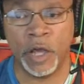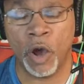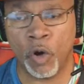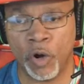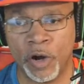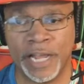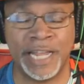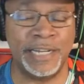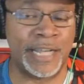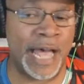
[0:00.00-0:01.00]
or in
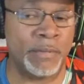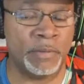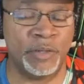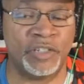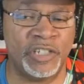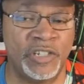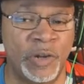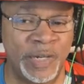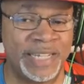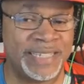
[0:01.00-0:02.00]
the comic book, she's
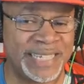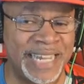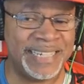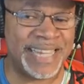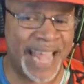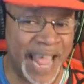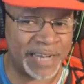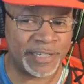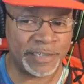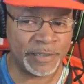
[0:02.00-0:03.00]
known as
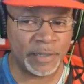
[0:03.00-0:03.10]
Satana.